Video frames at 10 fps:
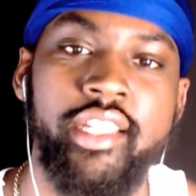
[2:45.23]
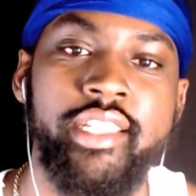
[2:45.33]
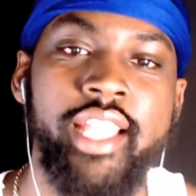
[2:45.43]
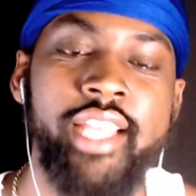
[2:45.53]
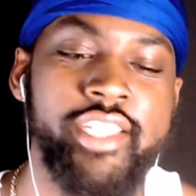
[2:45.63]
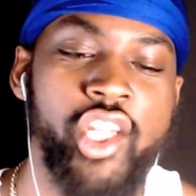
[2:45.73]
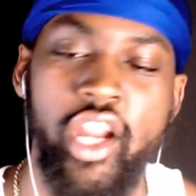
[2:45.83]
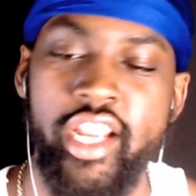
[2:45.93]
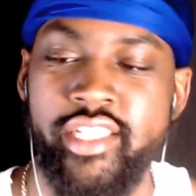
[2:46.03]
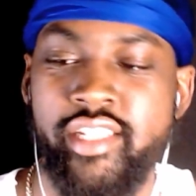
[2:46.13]
That's
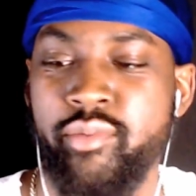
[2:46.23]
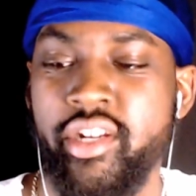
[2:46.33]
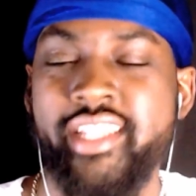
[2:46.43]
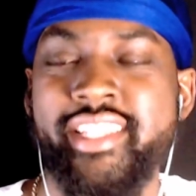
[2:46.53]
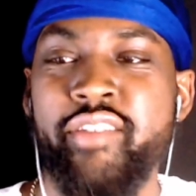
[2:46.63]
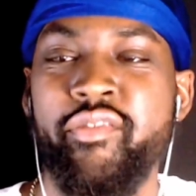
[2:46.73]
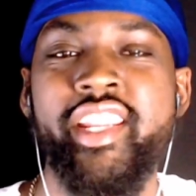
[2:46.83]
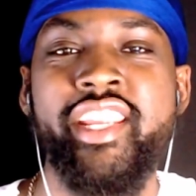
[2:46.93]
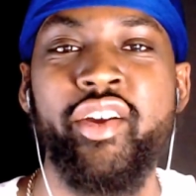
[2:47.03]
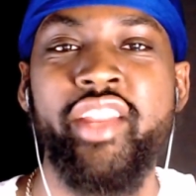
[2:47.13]
crazy, bro. This the
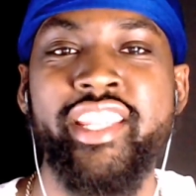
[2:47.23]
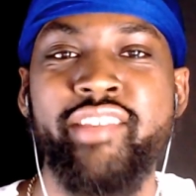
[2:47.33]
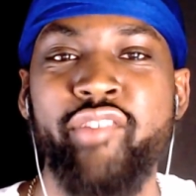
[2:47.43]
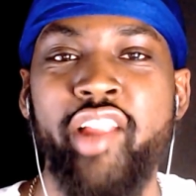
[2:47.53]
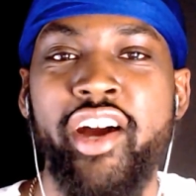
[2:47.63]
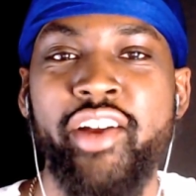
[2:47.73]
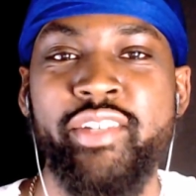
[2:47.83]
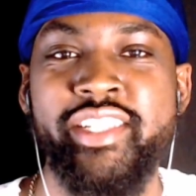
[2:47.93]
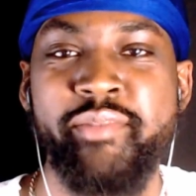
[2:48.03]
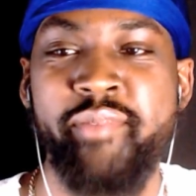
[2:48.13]
video that the vlog
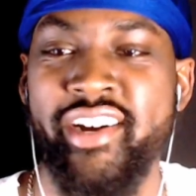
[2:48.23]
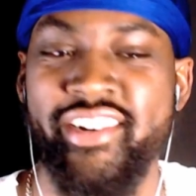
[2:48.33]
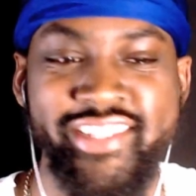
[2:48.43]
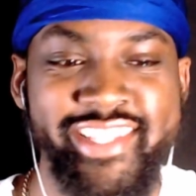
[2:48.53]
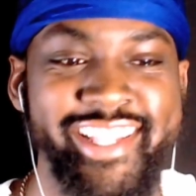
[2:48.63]
was about.